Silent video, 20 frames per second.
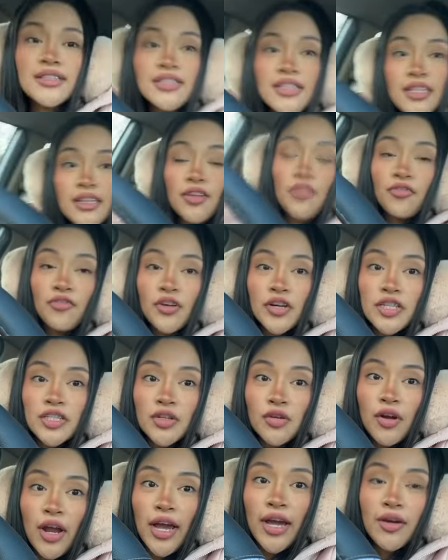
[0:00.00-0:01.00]
did the first
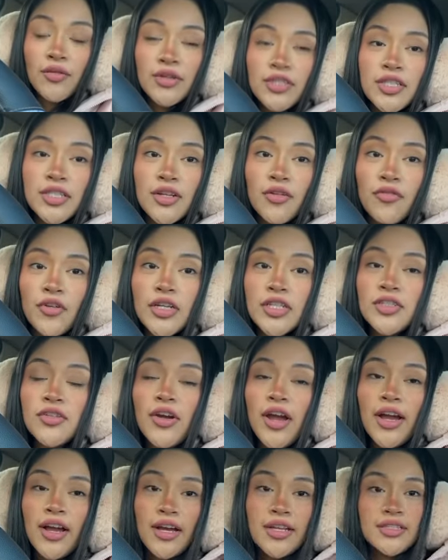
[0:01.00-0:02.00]
crack, which the first
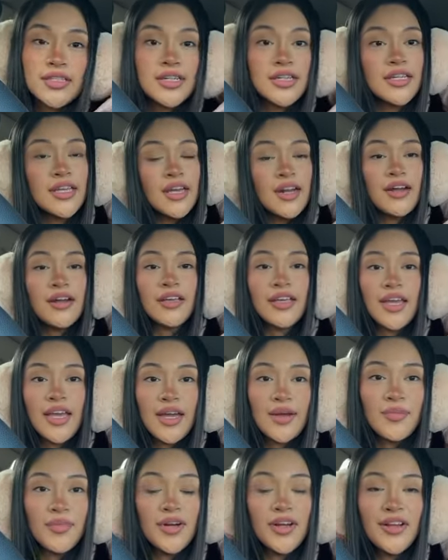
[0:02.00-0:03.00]
crack I didn't get on
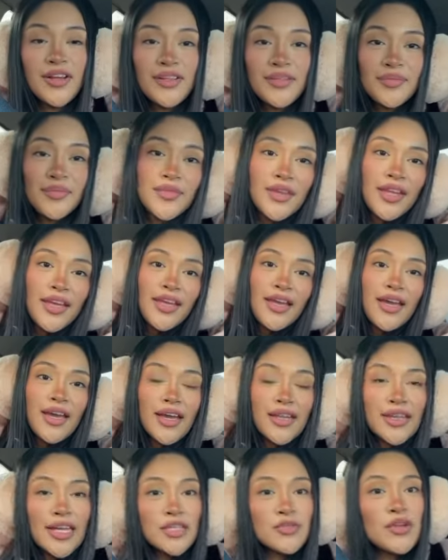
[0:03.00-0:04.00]
camera.
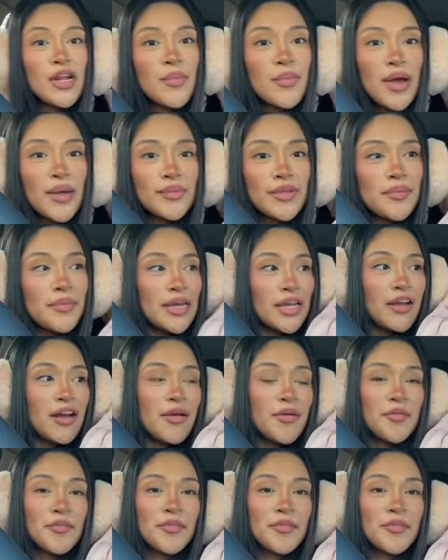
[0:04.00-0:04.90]
And that's when I popped out my camera. I'm